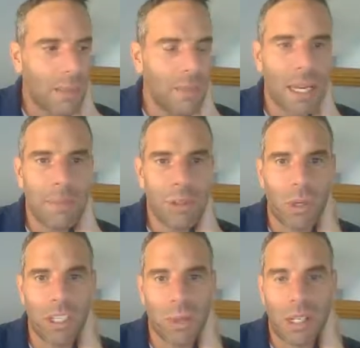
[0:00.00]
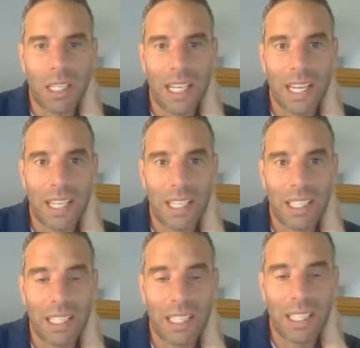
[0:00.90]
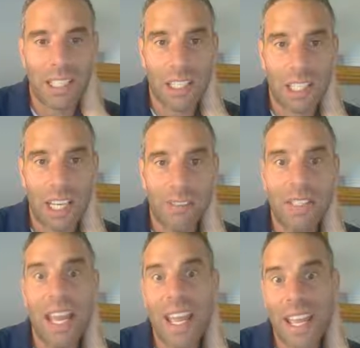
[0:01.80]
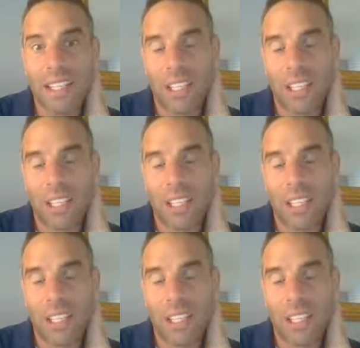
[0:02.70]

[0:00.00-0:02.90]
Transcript: but sometimes you want to align it to the left